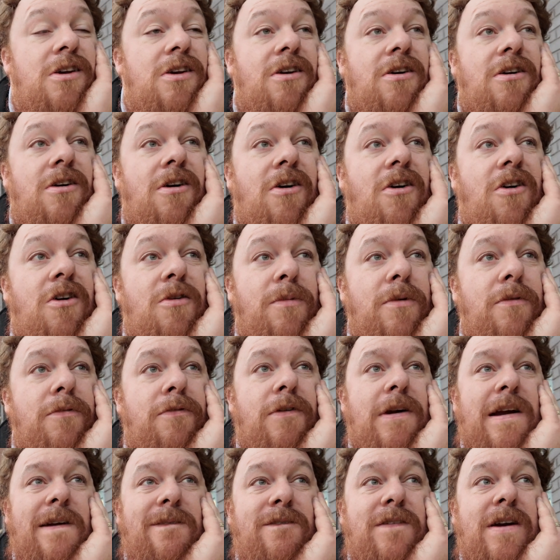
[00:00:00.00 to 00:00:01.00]
horrible
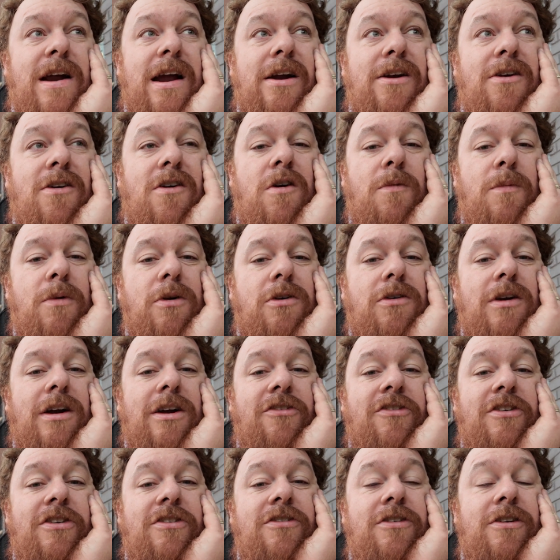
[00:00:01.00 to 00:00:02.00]
frame rate and horrible
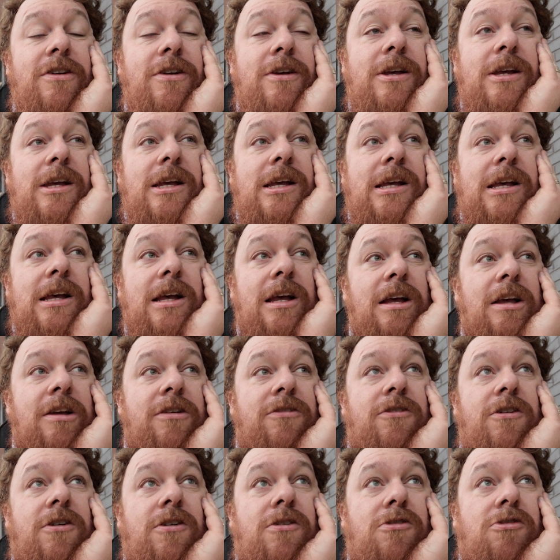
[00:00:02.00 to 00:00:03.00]
crashes,
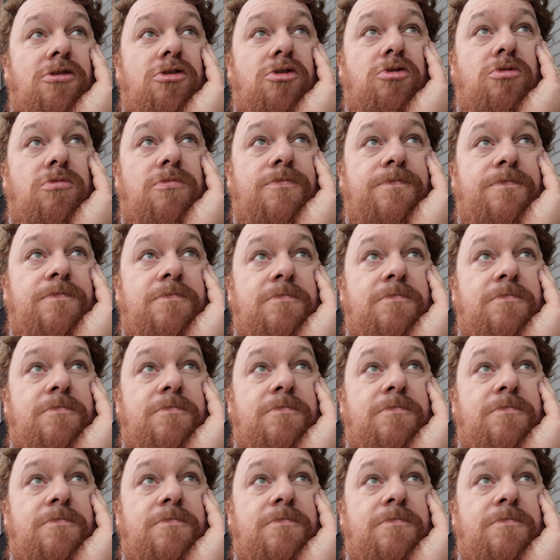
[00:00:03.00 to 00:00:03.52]
so